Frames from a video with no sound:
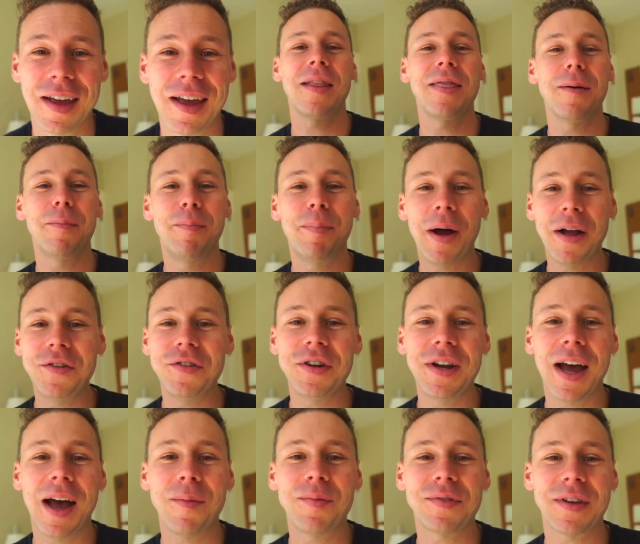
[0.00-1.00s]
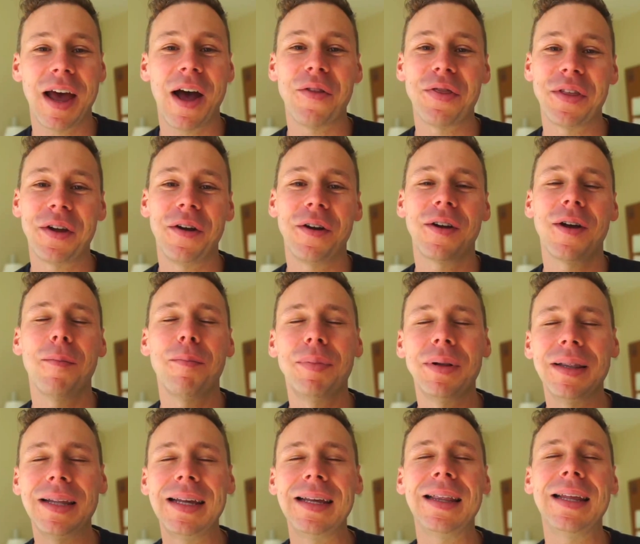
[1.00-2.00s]
The budget apps out there
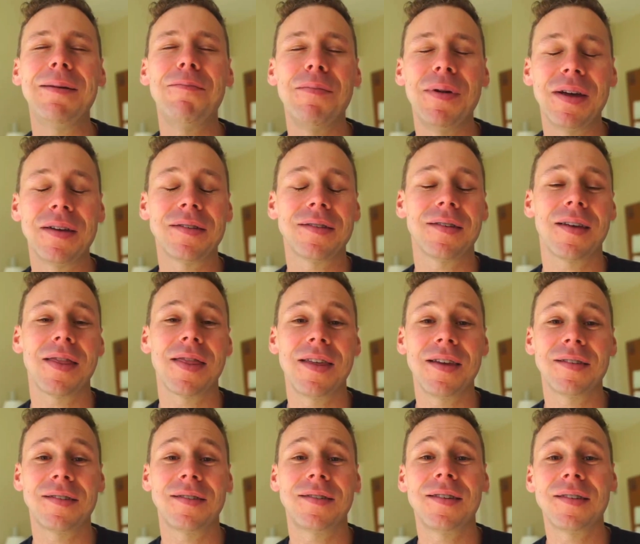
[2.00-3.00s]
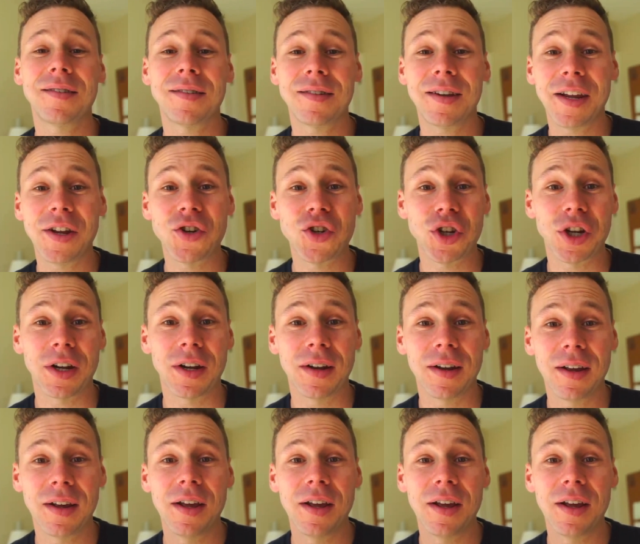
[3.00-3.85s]
completely miss this distinction.